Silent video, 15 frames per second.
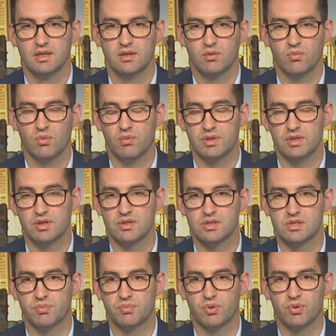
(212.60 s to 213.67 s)
What we don't
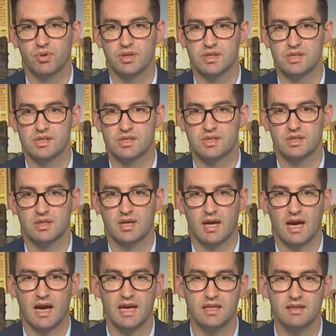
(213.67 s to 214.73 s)
support is
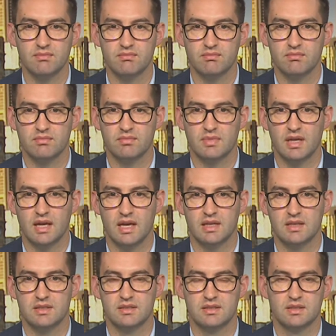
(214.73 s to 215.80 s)
hate
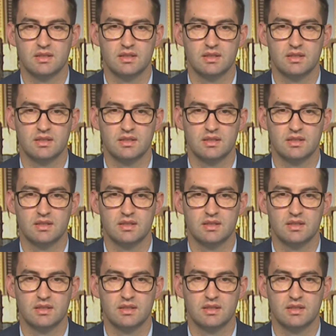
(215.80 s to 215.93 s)
and